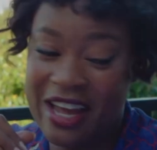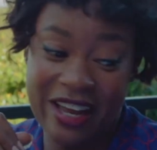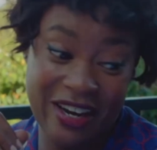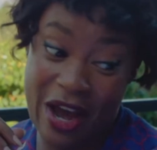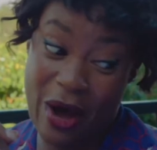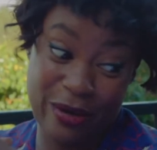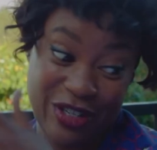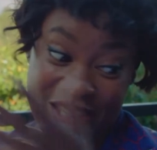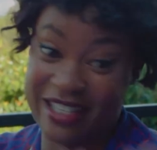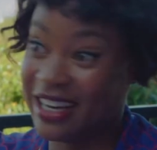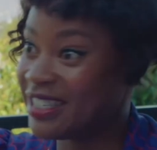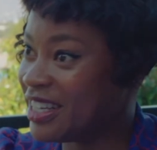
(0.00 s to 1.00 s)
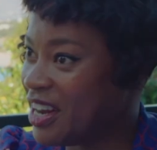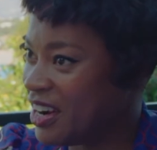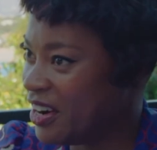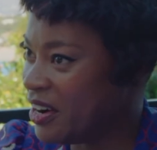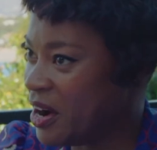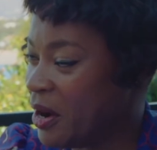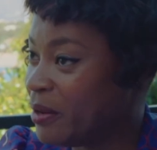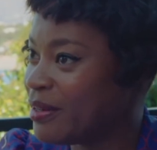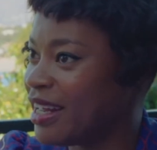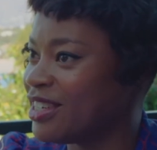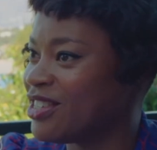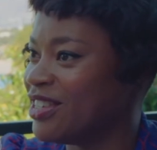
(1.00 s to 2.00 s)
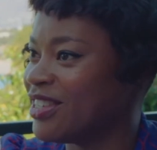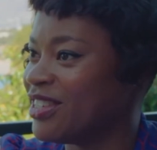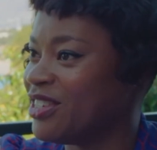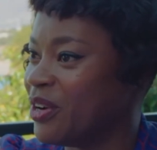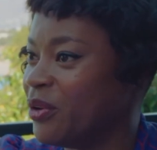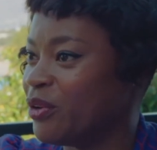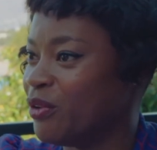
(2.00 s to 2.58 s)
No, she does it on her own. Like she is a total